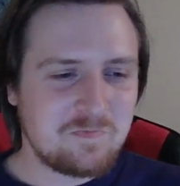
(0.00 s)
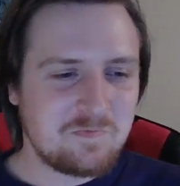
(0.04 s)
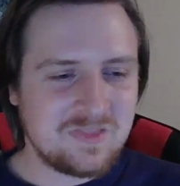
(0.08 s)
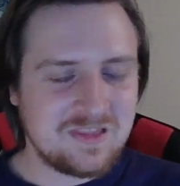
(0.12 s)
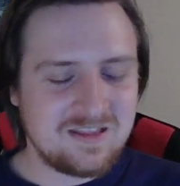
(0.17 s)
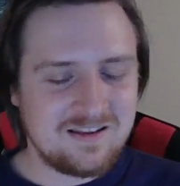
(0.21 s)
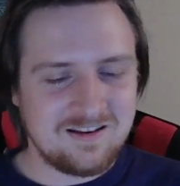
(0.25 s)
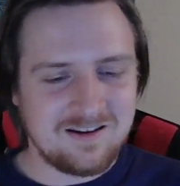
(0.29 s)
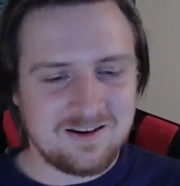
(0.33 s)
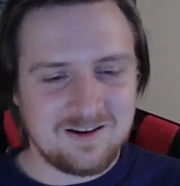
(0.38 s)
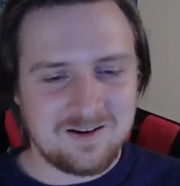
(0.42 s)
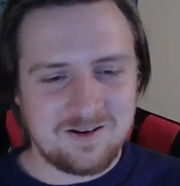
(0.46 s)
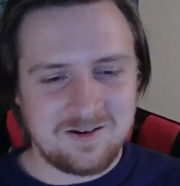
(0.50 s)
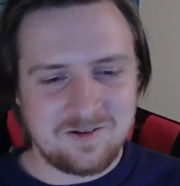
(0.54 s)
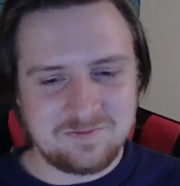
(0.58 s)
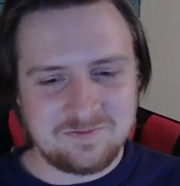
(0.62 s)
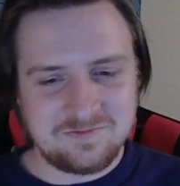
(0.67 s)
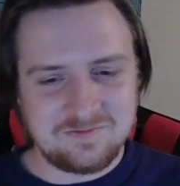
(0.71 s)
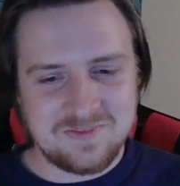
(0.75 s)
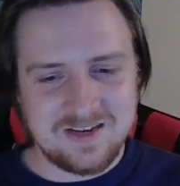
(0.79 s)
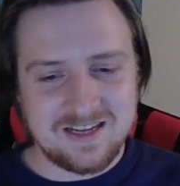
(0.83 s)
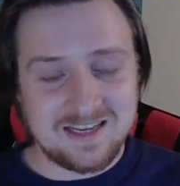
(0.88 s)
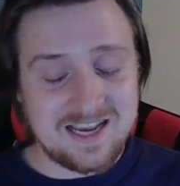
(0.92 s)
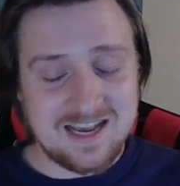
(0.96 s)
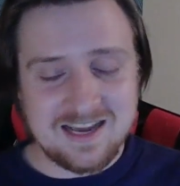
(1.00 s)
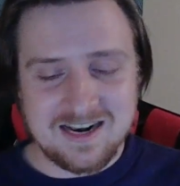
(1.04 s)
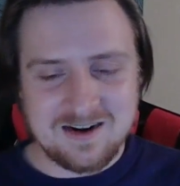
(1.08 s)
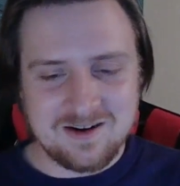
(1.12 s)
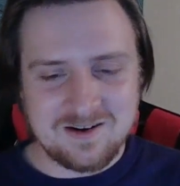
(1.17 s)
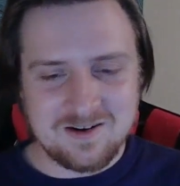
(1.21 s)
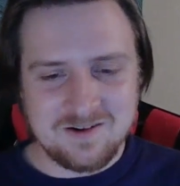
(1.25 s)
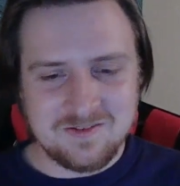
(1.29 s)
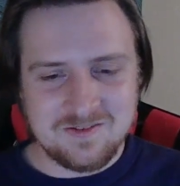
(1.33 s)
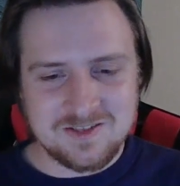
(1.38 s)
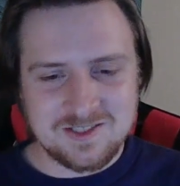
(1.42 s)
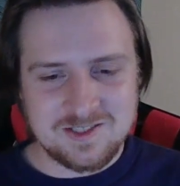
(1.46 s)
Again, I don't
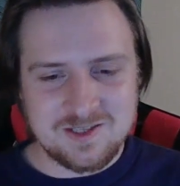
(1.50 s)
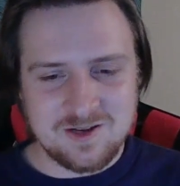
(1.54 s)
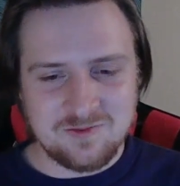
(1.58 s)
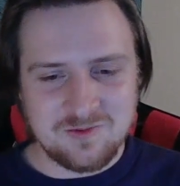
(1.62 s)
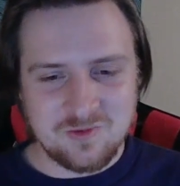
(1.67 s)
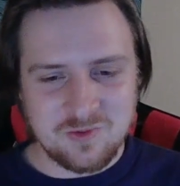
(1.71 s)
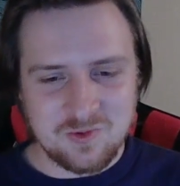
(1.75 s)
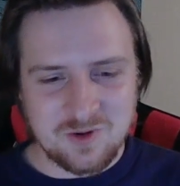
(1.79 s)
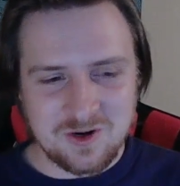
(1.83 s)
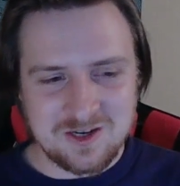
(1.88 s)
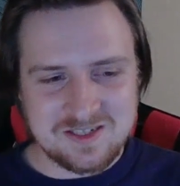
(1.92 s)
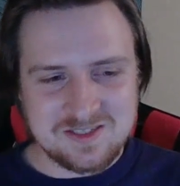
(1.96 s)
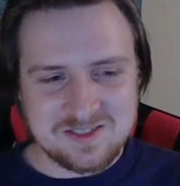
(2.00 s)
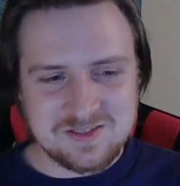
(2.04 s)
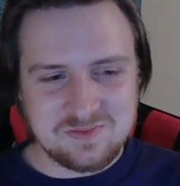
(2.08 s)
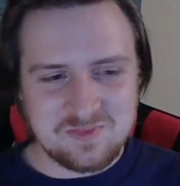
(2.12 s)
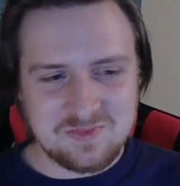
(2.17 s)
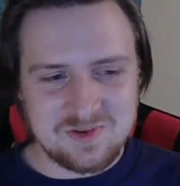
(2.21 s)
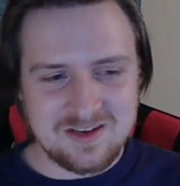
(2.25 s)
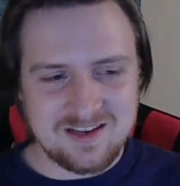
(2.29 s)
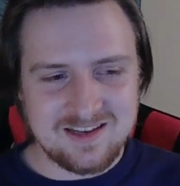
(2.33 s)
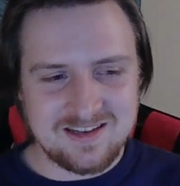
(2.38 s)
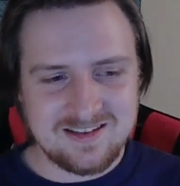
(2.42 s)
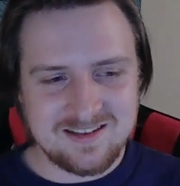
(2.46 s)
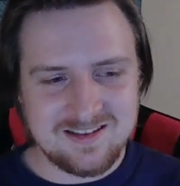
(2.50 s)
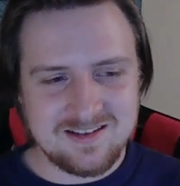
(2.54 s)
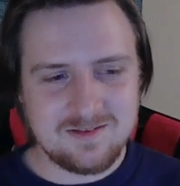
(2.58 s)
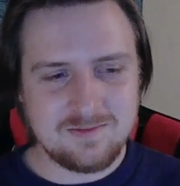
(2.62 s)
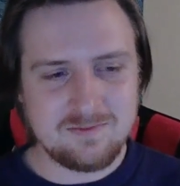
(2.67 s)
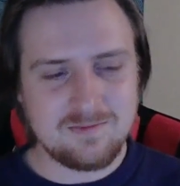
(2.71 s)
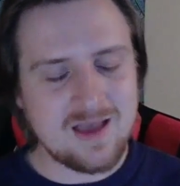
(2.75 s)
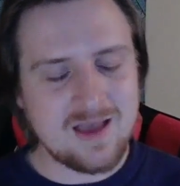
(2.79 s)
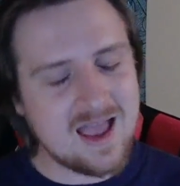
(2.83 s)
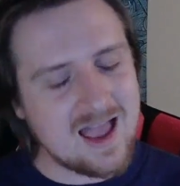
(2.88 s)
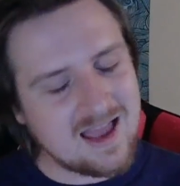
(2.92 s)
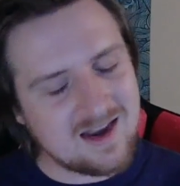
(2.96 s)
know how this stuff works, but
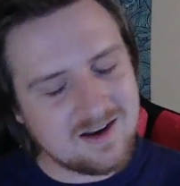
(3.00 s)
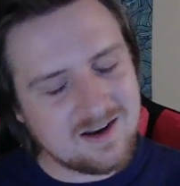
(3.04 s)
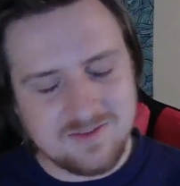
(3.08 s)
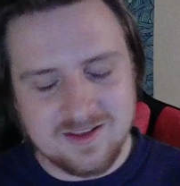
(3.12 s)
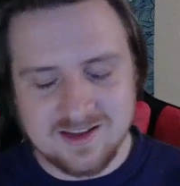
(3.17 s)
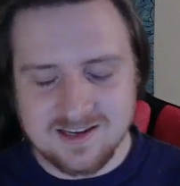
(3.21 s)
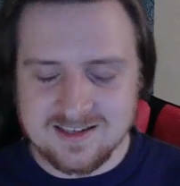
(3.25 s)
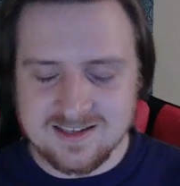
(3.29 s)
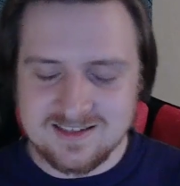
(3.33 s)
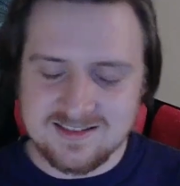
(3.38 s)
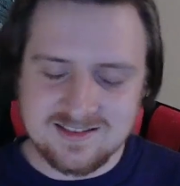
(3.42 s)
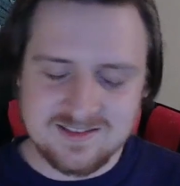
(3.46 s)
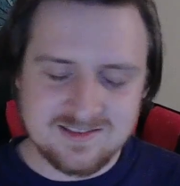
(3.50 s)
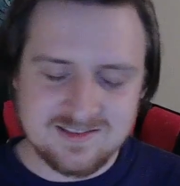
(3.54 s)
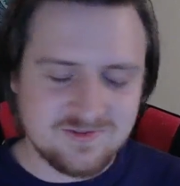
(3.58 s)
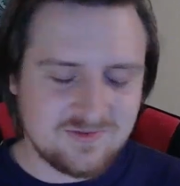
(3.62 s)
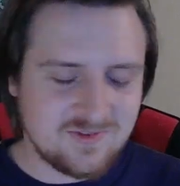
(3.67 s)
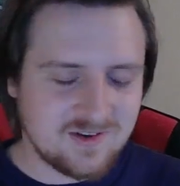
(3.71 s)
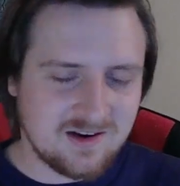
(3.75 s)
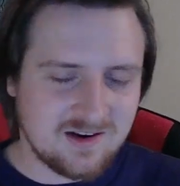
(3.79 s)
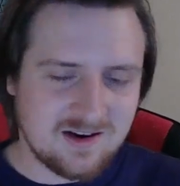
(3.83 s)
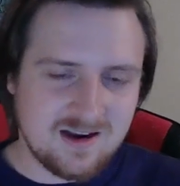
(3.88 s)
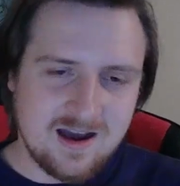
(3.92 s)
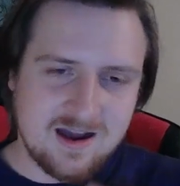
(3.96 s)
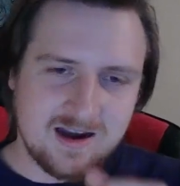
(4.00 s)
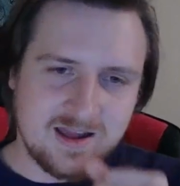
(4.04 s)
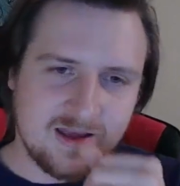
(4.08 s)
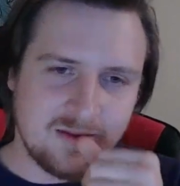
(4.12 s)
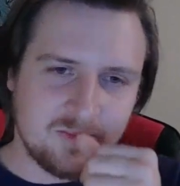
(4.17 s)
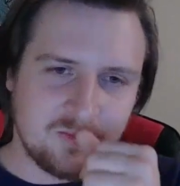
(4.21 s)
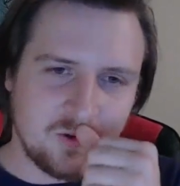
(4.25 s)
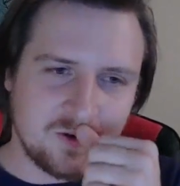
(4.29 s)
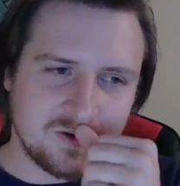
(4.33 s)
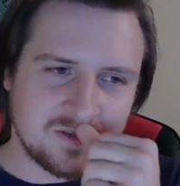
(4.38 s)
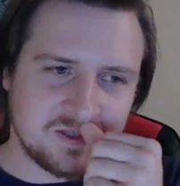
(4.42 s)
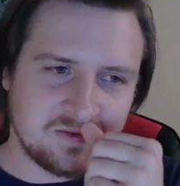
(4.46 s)
man, if they could figure out how to
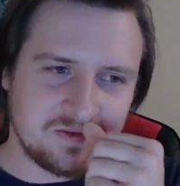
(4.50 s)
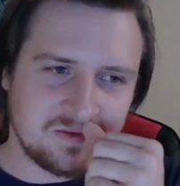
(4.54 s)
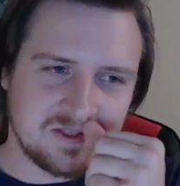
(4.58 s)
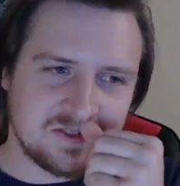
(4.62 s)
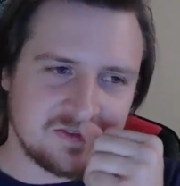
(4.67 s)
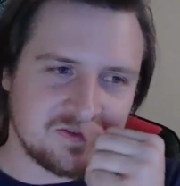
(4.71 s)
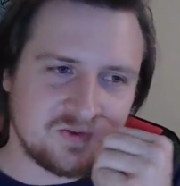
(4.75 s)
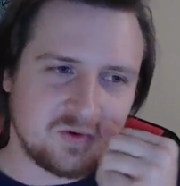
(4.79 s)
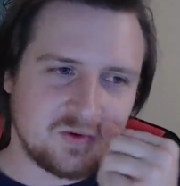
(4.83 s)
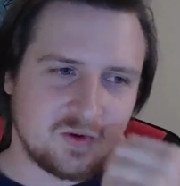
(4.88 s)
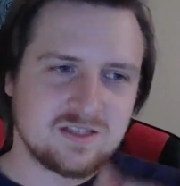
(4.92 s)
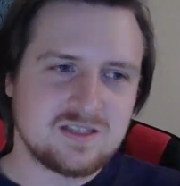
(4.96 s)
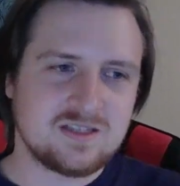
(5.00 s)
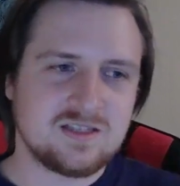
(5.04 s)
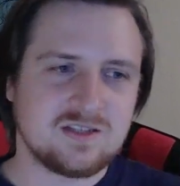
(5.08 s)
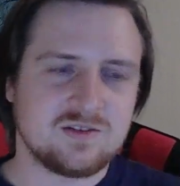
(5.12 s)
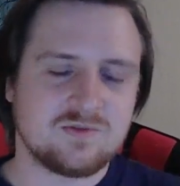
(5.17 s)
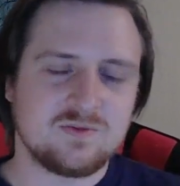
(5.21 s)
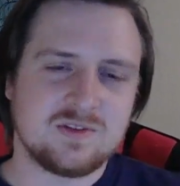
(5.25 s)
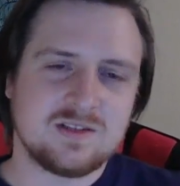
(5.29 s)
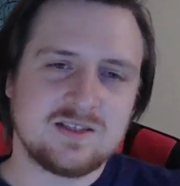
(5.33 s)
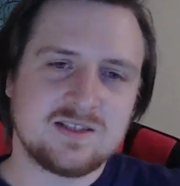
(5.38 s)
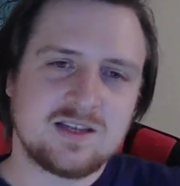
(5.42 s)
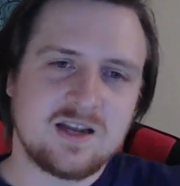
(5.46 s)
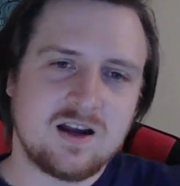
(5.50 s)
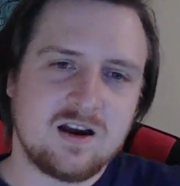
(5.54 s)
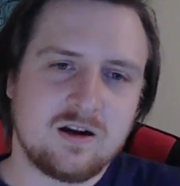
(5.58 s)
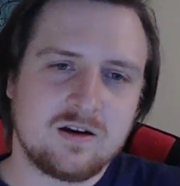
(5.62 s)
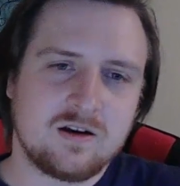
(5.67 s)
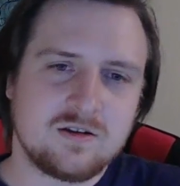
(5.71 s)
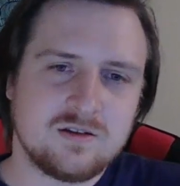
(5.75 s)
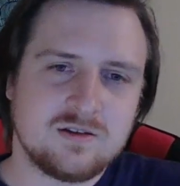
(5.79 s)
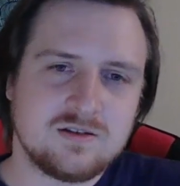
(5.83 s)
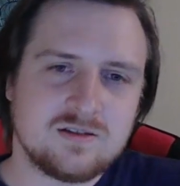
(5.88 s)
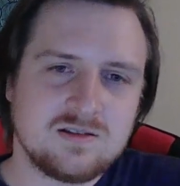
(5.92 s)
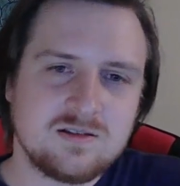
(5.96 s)
import some of these voices for these
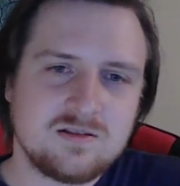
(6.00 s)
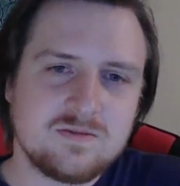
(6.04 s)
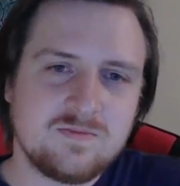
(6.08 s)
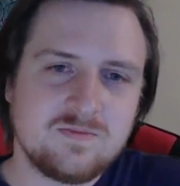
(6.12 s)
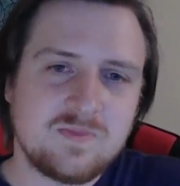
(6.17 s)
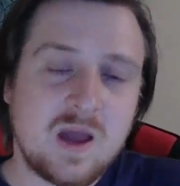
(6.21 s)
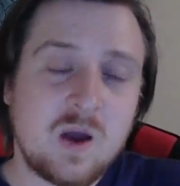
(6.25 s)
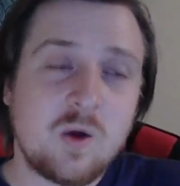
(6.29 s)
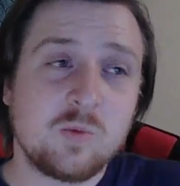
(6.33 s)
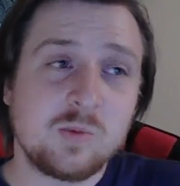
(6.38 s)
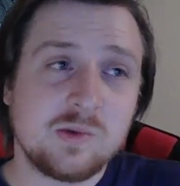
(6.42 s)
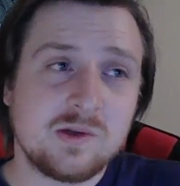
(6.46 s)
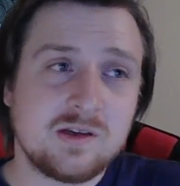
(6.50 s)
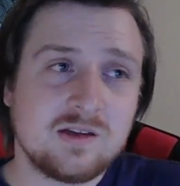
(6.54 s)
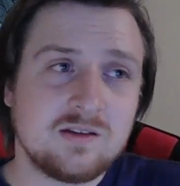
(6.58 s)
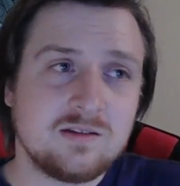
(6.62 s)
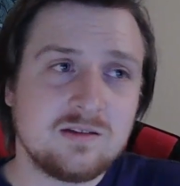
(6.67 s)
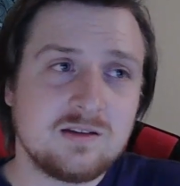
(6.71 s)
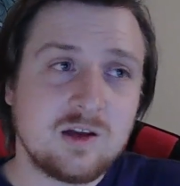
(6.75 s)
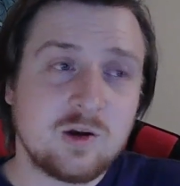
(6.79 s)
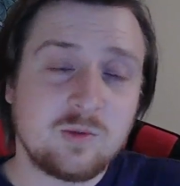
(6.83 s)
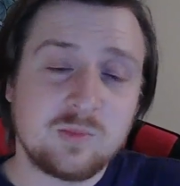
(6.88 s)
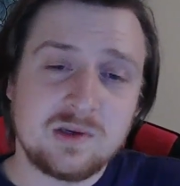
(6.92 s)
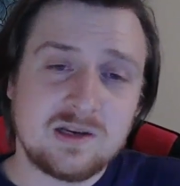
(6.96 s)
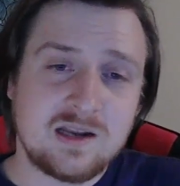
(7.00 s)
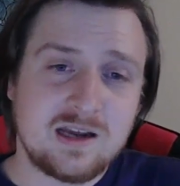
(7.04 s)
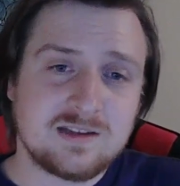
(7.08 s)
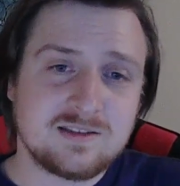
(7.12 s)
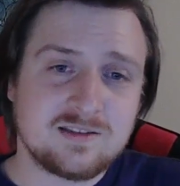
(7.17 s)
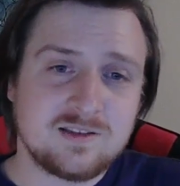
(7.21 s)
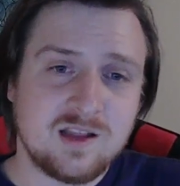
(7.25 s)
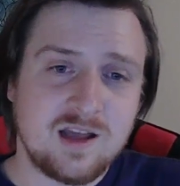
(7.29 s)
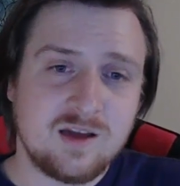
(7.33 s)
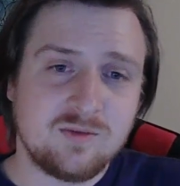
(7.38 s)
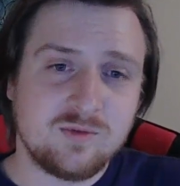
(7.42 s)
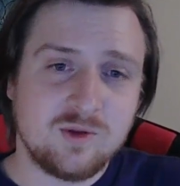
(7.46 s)
characters, that would be
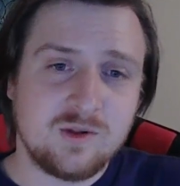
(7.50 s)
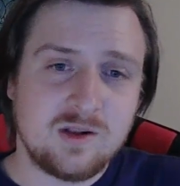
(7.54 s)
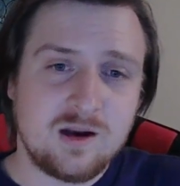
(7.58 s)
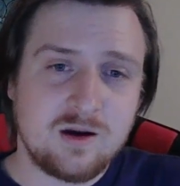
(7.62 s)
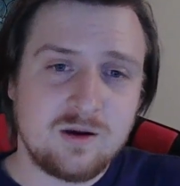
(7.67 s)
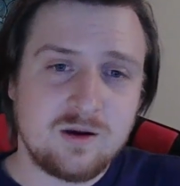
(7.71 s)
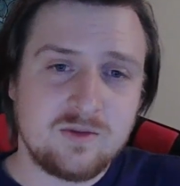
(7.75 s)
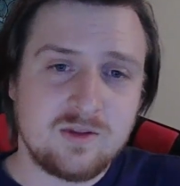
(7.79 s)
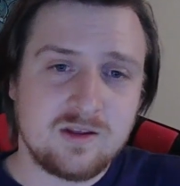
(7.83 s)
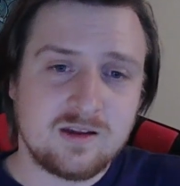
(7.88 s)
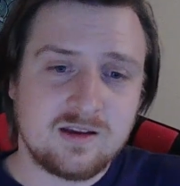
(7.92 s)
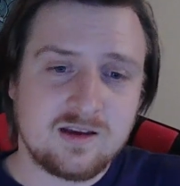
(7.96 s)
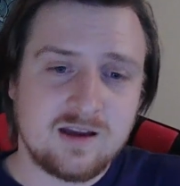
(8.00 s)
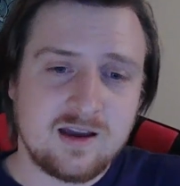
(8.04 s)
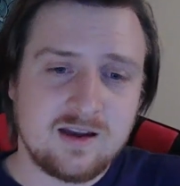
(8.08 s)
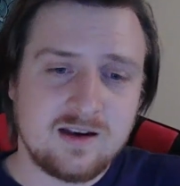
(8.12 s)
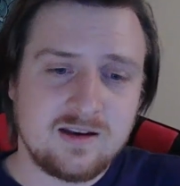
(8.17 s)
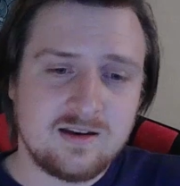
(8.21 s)
next level, and I don't think